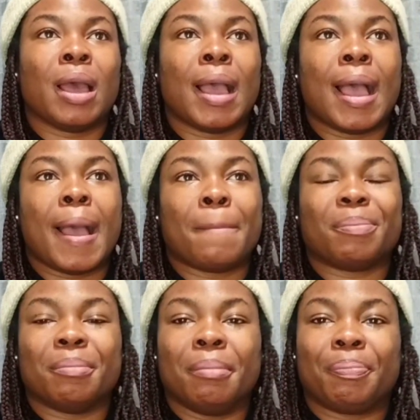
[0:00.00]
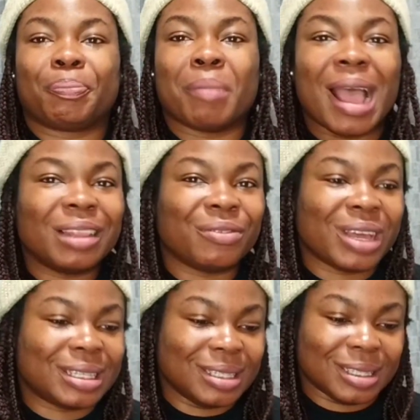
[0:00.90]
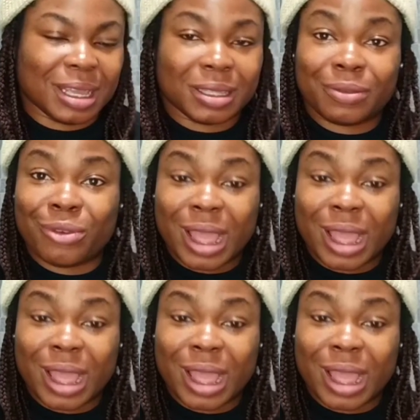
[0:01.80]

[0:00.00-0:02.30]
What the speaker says: Um, my advice is that for